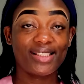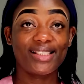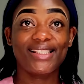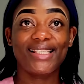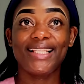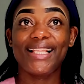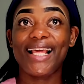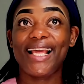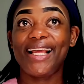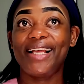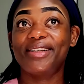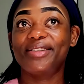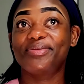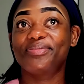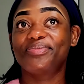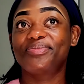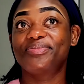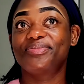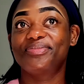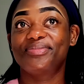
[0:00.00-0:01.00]
See that?
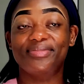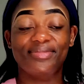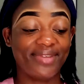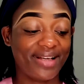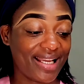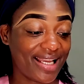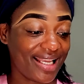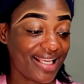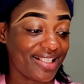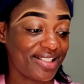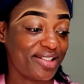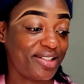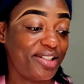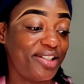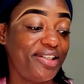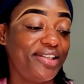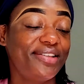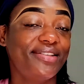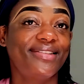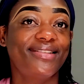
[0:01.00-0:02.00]
That's
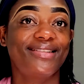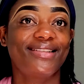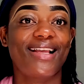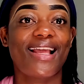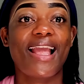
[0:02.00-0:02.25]
cute.